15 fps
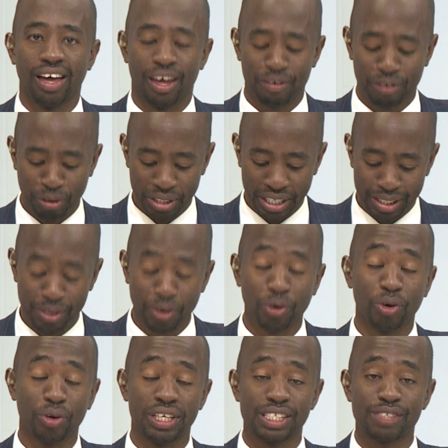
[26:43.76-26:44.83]
And of course, as
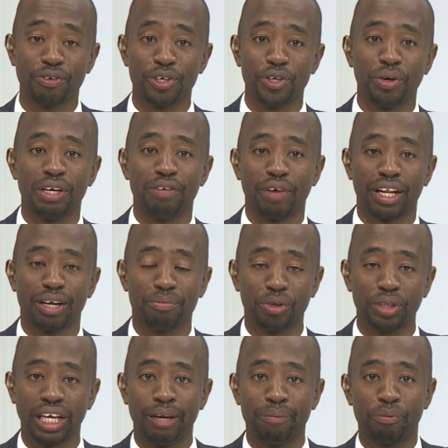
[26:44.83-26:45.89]
always, for your
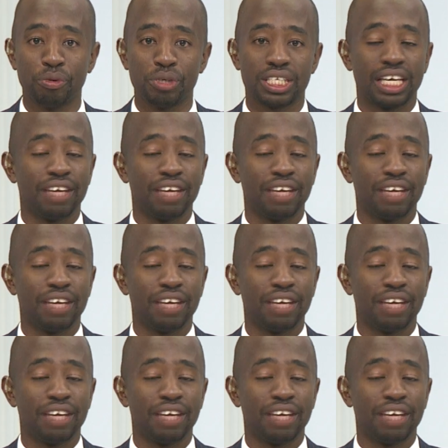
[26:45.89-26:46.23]
invaluable input,